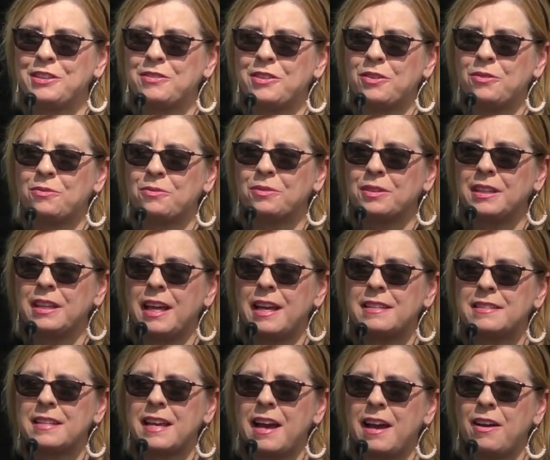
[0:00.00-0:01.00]
you don't
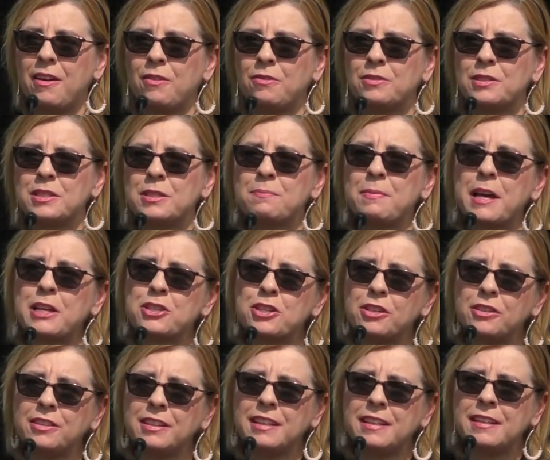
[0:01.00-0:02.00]
realize how
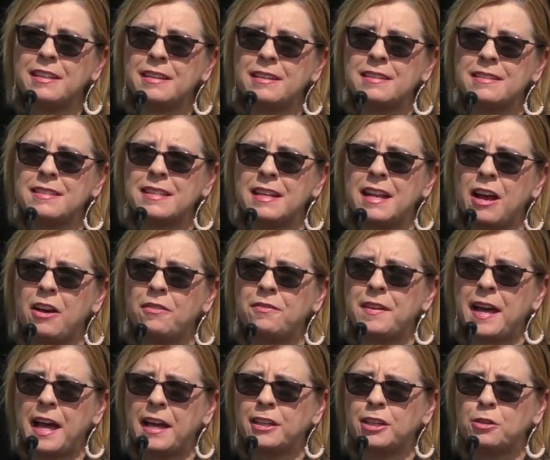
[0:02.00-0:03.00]
special it is and how
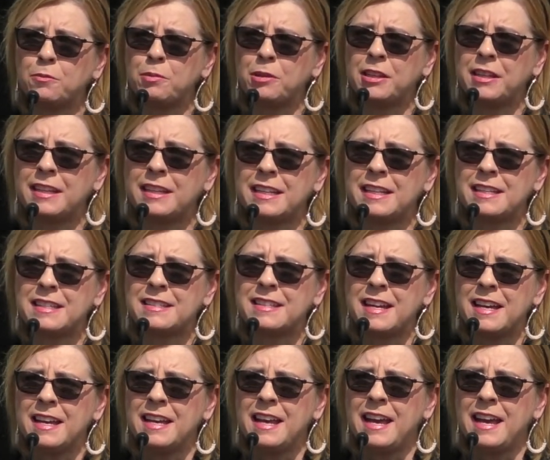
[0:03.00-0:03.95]
valuable it is,